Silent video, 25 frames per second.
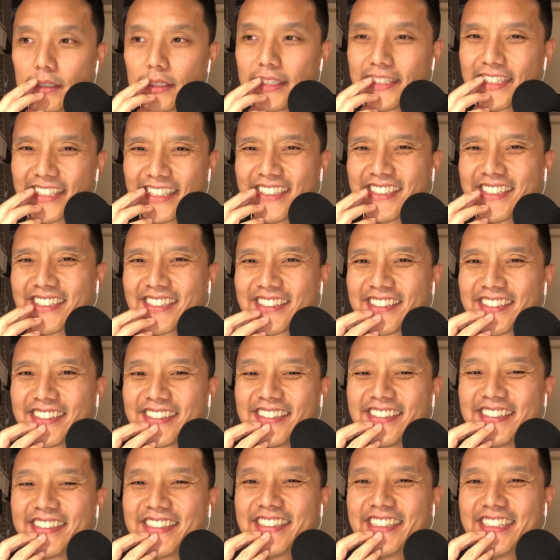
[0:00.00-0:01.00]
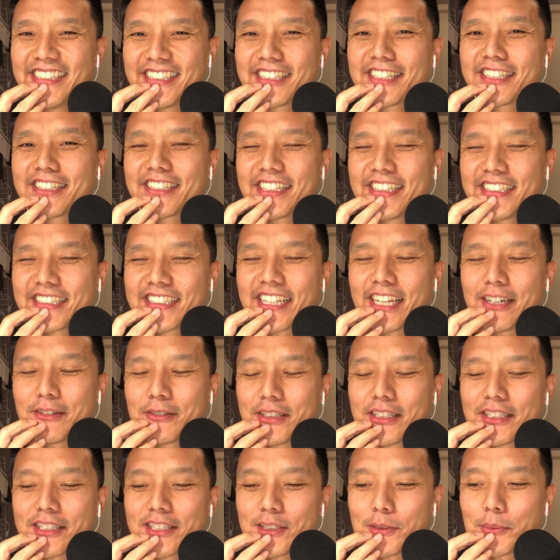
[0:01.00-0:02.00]
Is it? Is is that
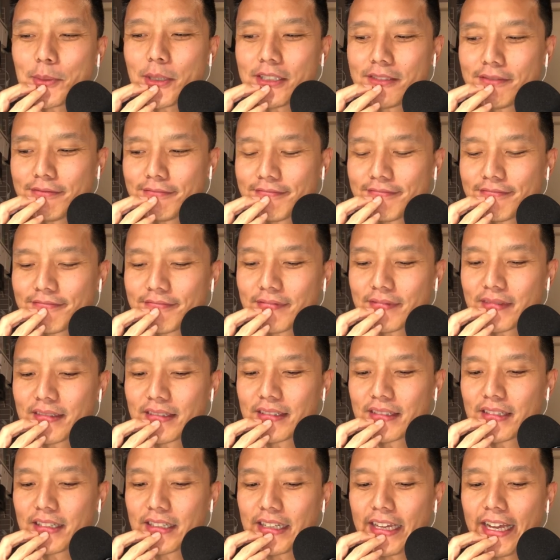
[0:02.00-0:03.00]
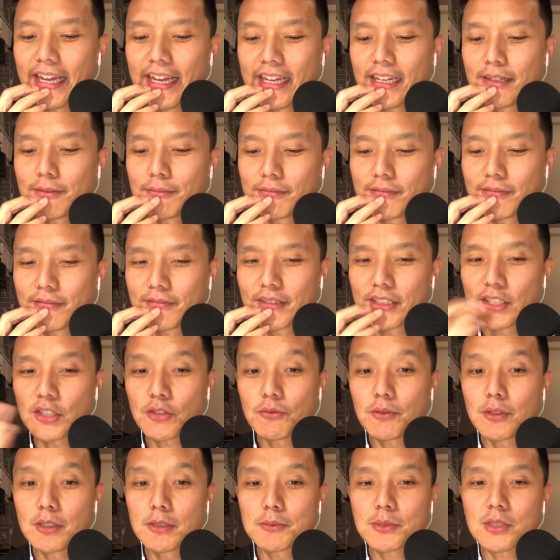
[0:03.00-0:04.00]
what it's about? Um, this
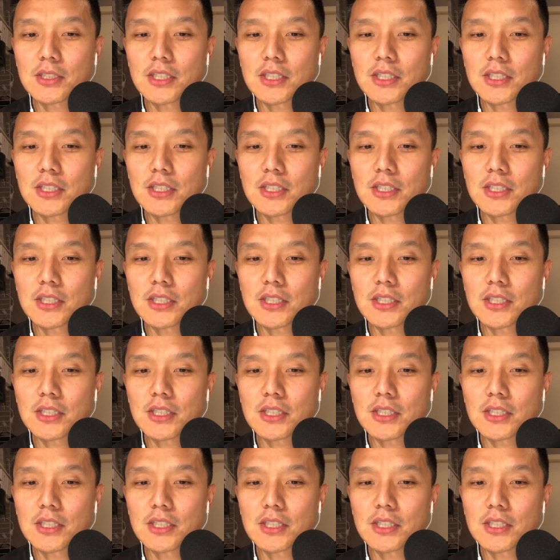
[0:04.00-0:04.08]
film